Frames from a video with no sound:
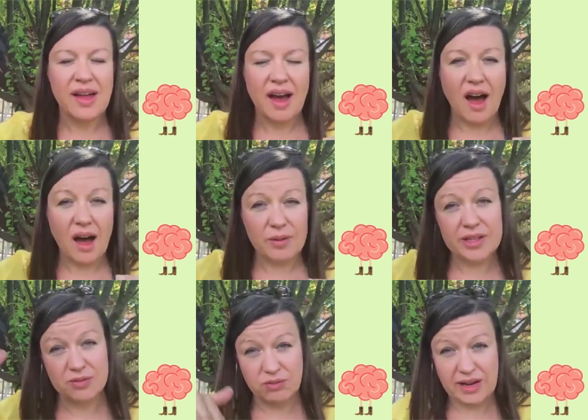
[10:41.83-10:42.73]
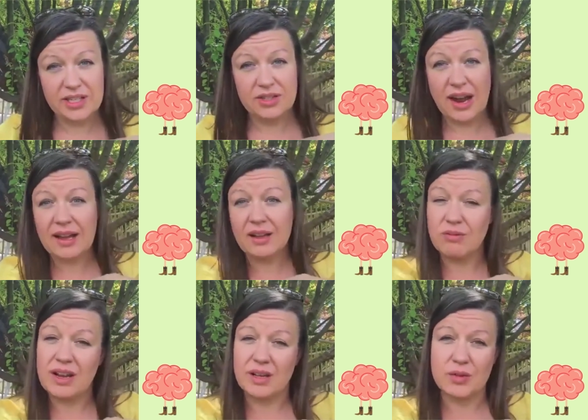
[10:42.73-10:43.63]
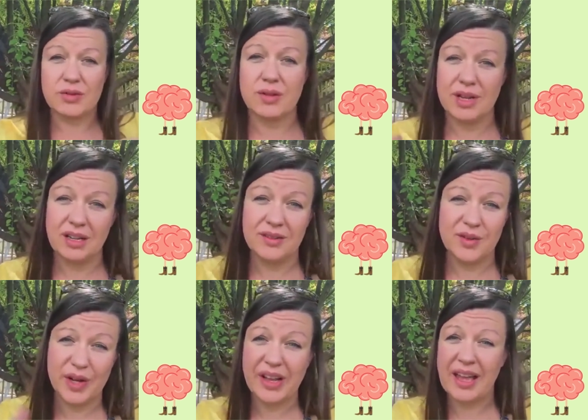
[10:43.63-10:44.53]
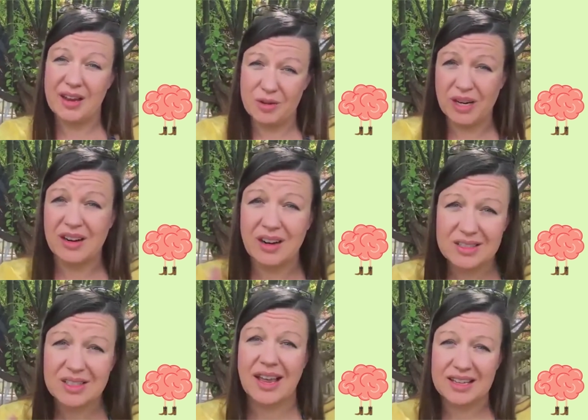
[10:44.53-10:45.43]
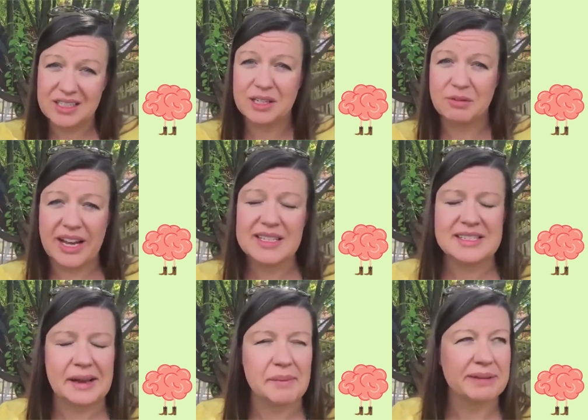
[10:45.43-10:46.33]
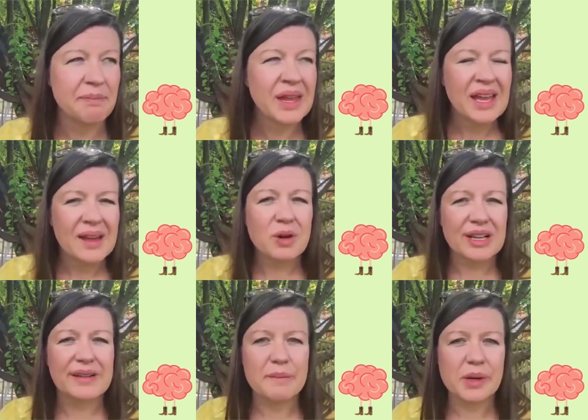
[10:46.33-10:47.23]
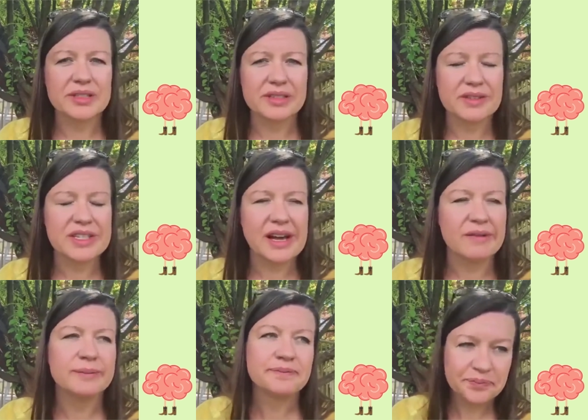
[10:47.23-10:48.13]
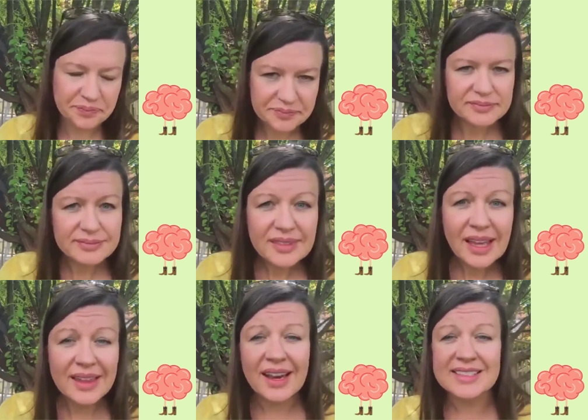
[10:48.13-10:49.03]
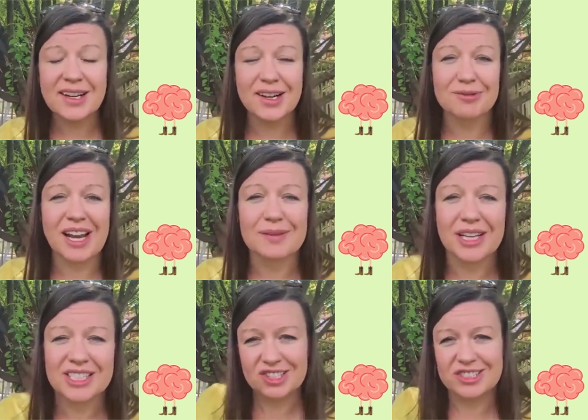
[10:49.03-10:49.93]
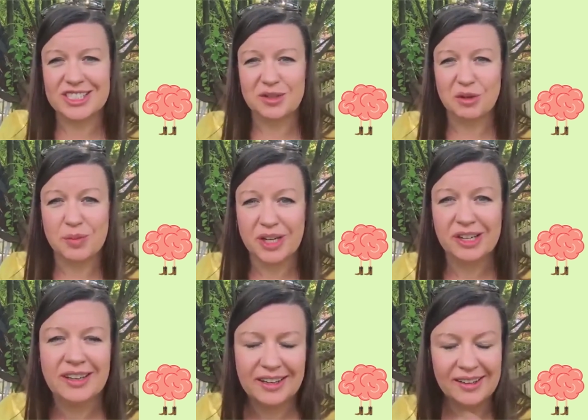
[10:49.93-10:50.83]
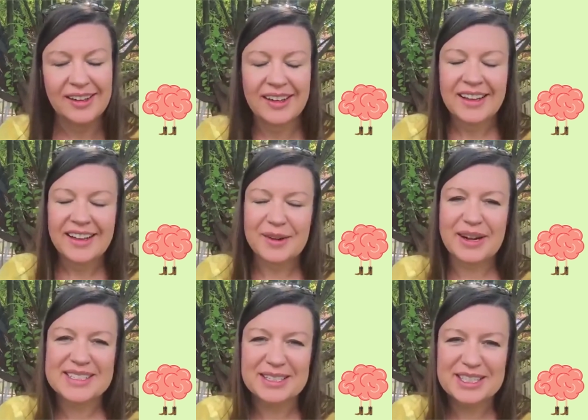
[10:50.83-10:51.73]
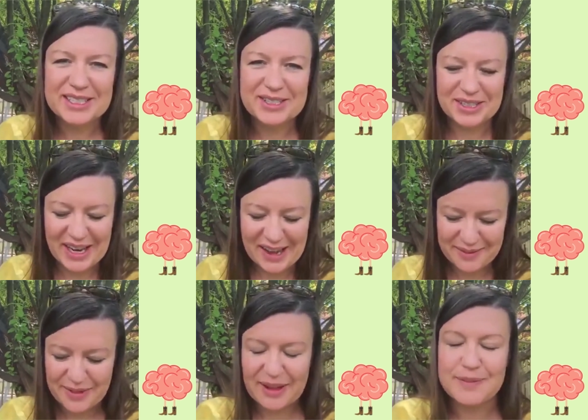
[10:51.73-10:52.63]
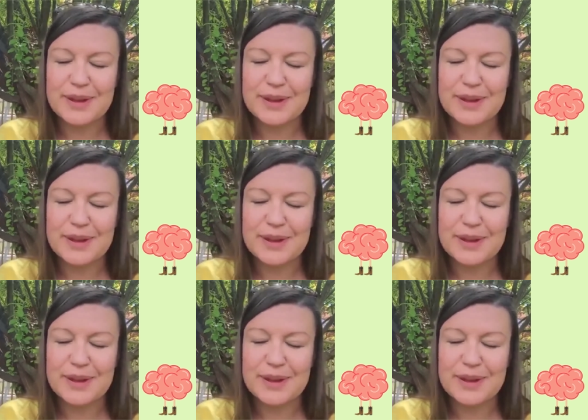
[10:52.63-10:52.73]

Hot Wheels racetrack running through the middle of the volcano where cars could actually race. I mean, pretty compulsive stuff. And then I started writing my journals into a book, and the rest is history. I've, I've been